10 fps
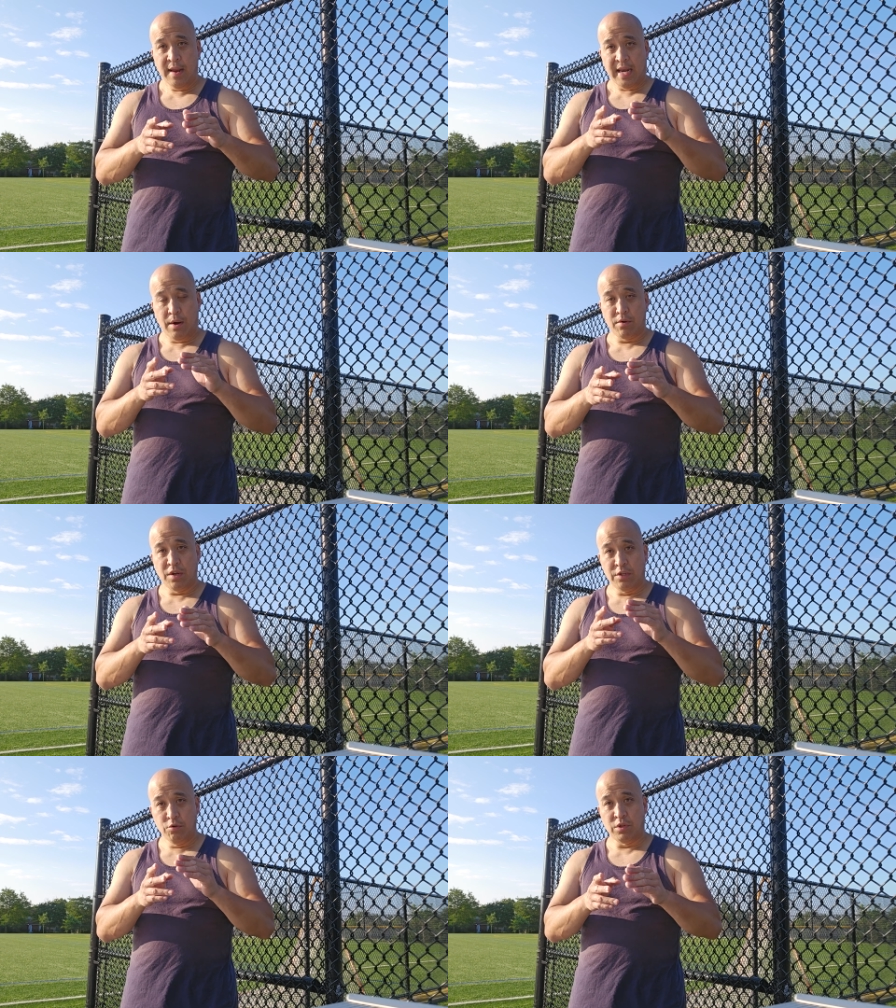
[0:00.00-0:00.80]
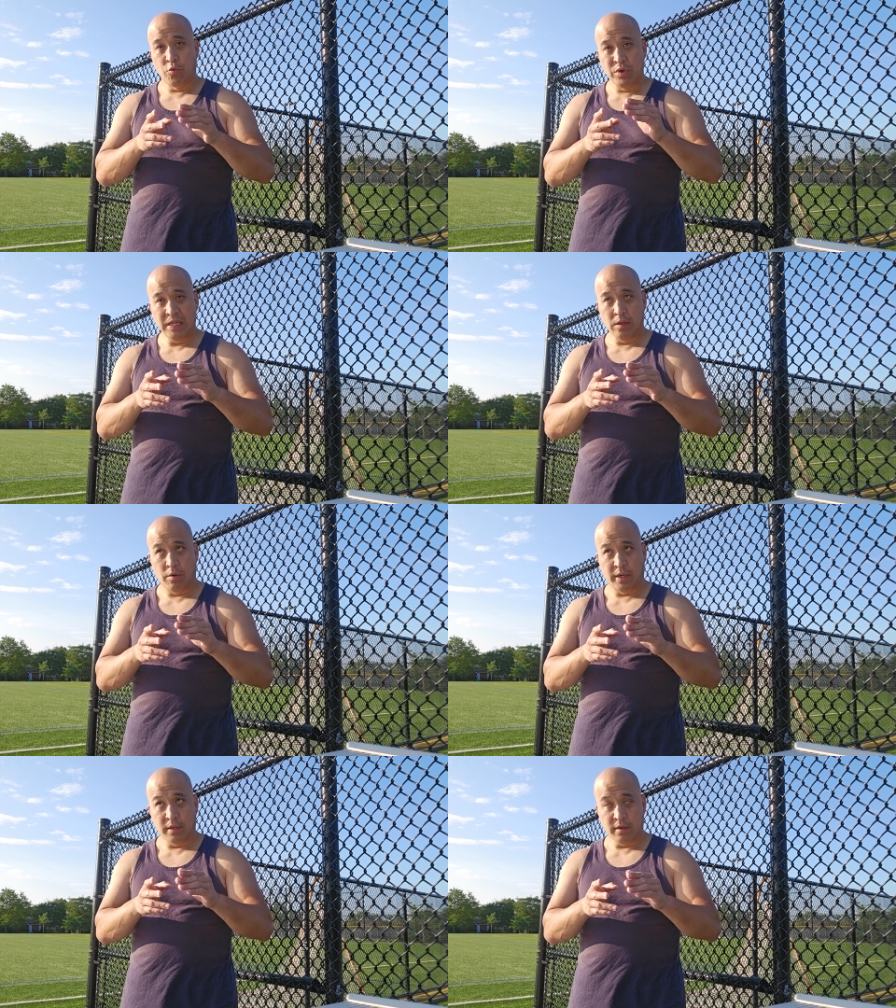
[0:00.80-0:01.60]
Now we're going to do the
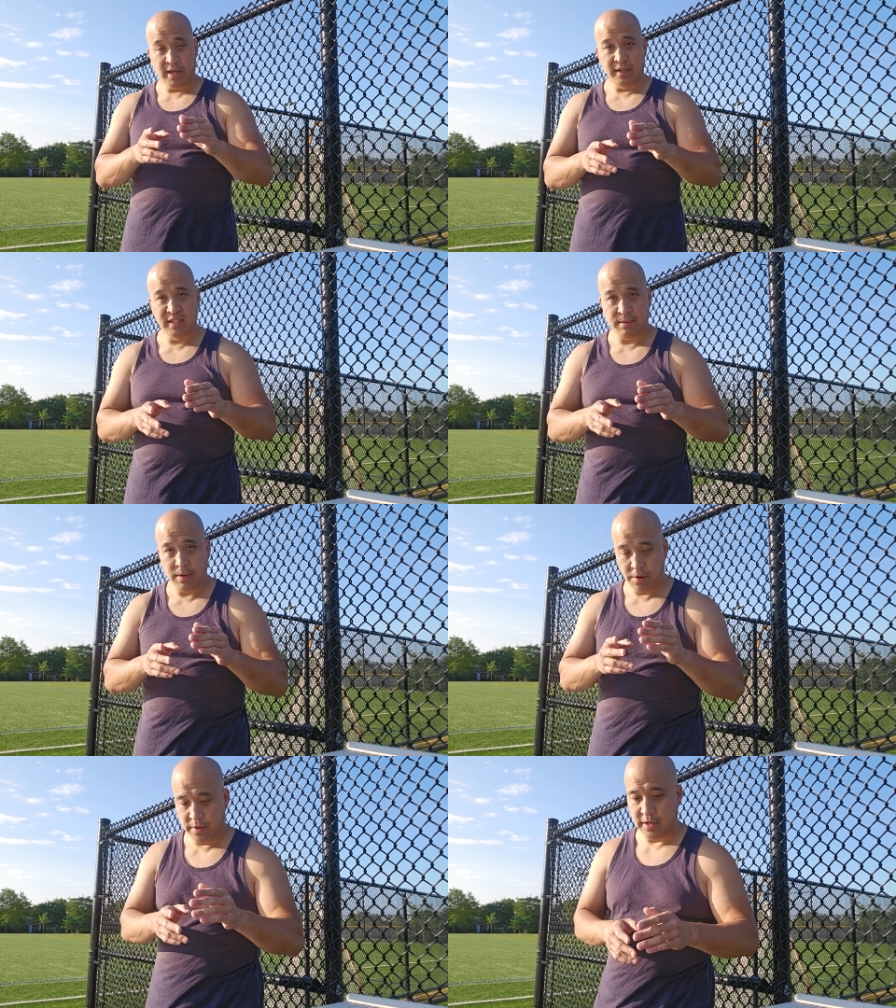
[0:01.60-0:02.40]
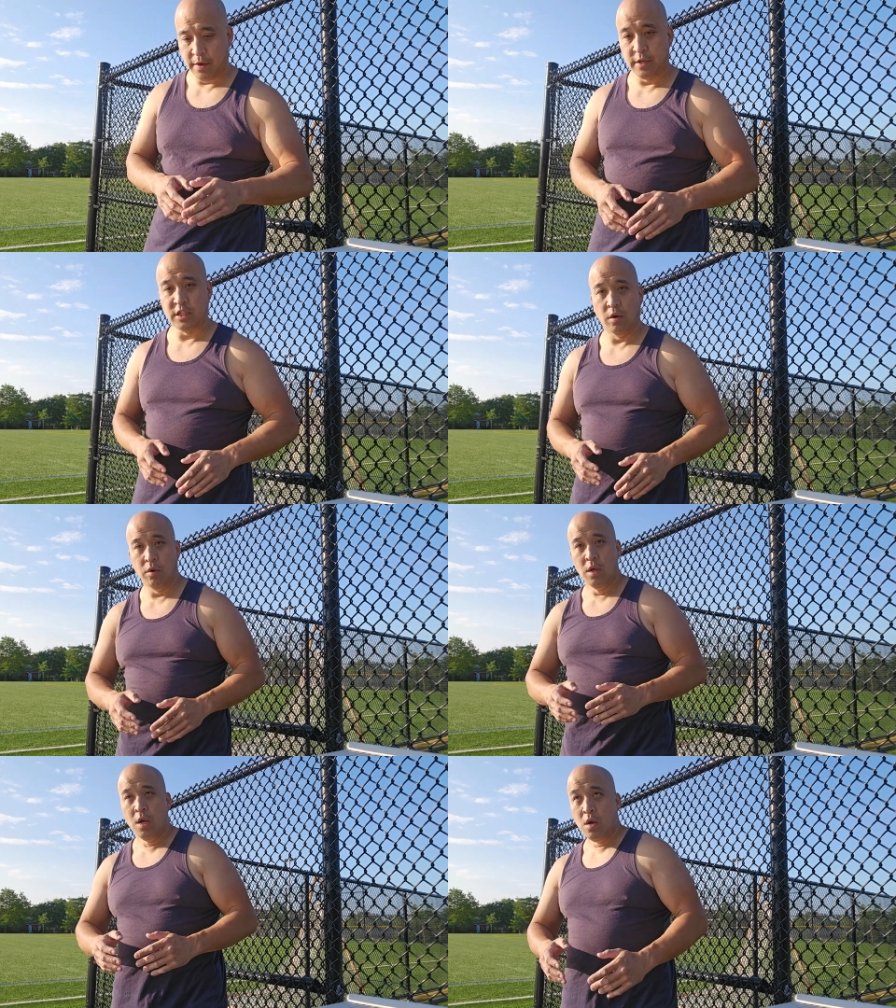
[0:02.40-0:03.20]
reloading. Okay, I did some of it earlier. So
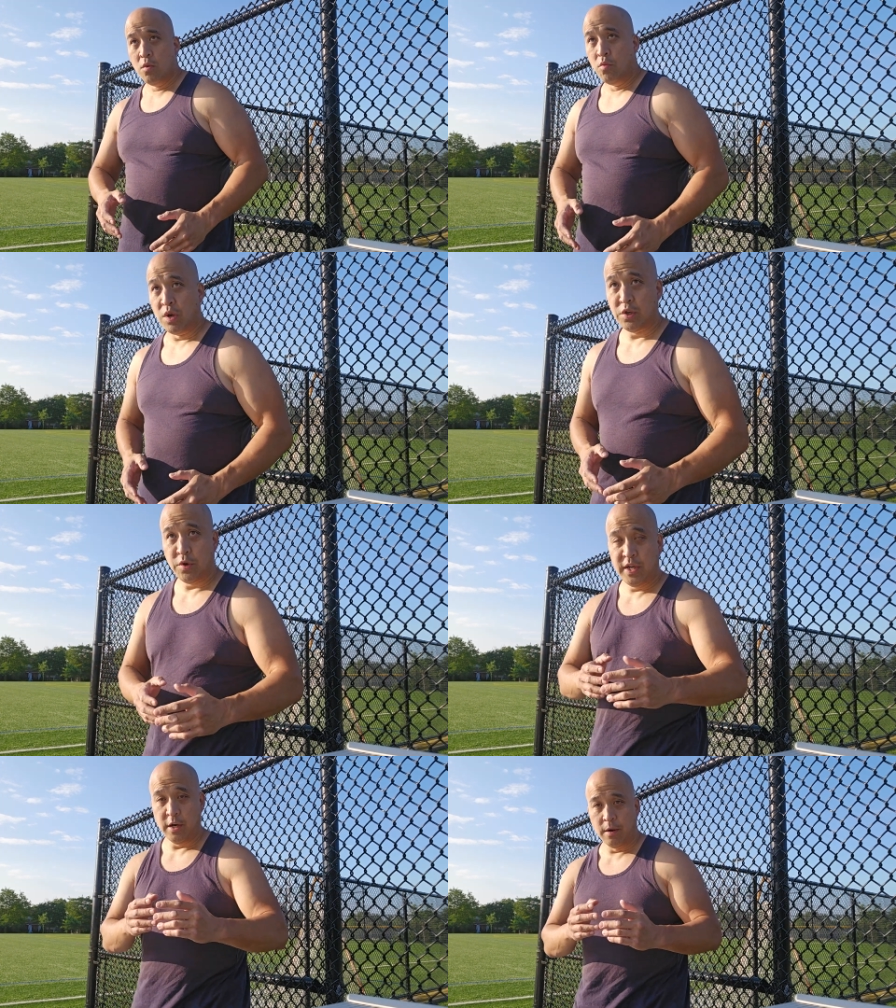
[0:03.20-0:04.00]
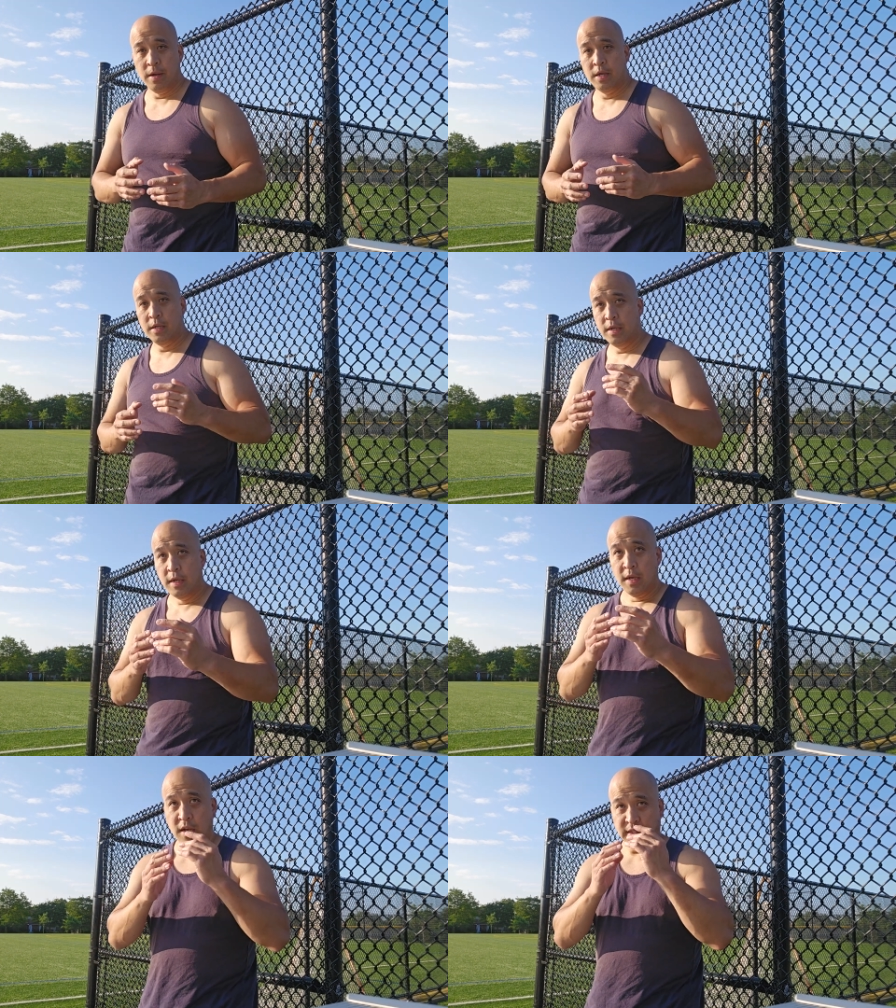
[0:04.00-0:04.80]
we're going to do here.
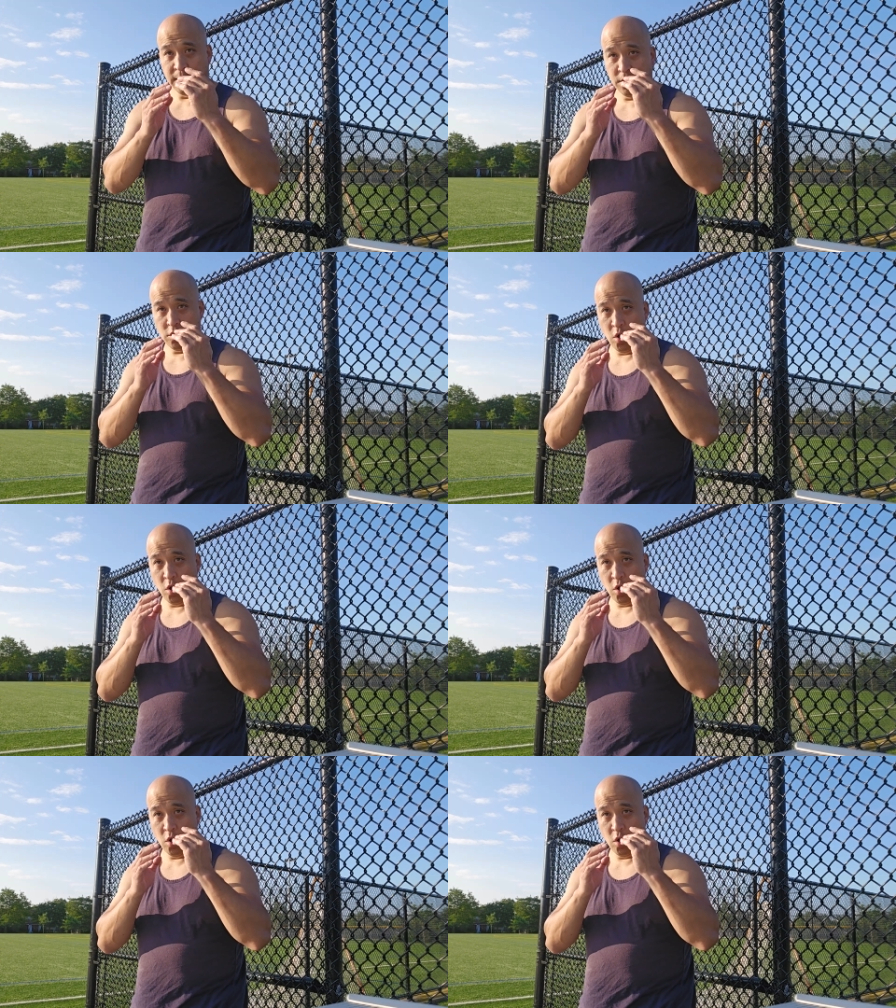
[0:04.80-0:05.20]
So I'm going to